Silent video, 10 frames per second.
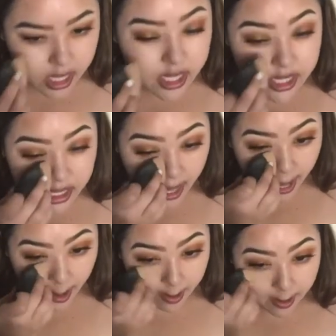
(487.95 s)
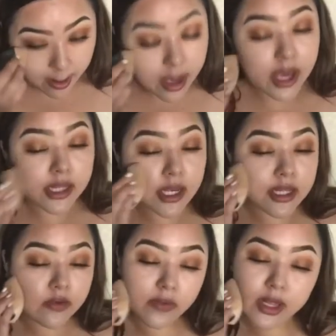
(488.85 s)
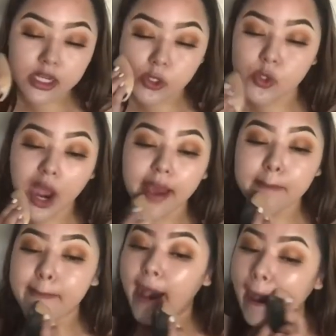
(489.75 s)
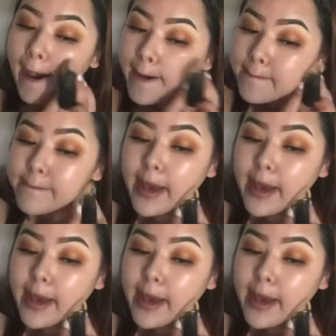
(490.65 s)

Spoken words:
is that it doesn't really dry matte.